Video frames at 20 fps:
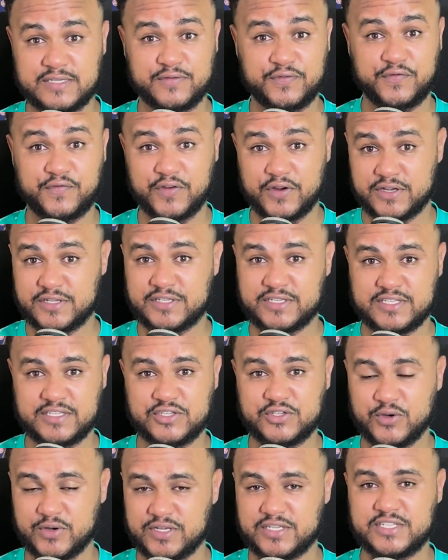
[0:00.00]
first
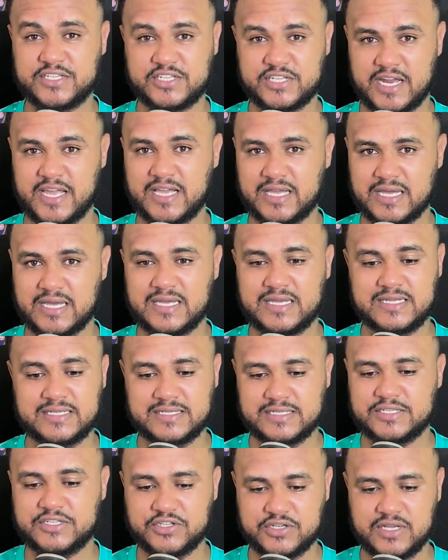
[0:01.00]
choice striker is
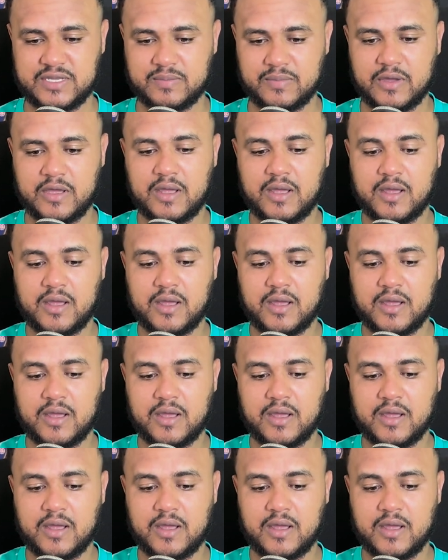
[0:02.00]
a dream.